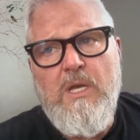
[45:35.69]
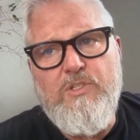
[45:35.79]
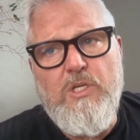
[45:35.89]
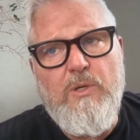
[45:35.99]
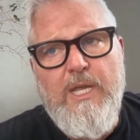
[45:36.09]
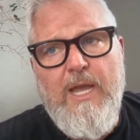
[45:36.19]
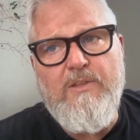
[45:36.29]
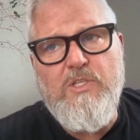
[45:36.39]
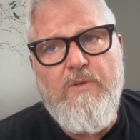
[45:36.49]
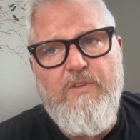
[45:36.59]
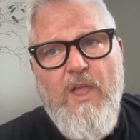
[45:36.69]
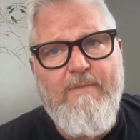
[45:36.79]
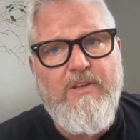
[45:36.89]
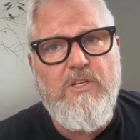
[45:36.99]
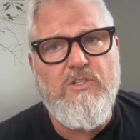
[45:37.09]
So yeah, so if you
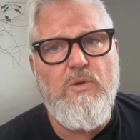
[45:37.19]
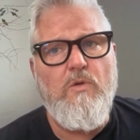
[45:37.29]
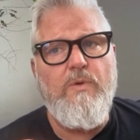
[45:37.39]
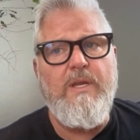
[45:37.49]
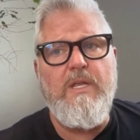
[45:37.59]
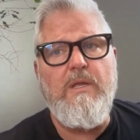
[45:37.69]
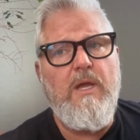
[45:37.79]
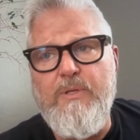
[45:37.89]
haven't done so already,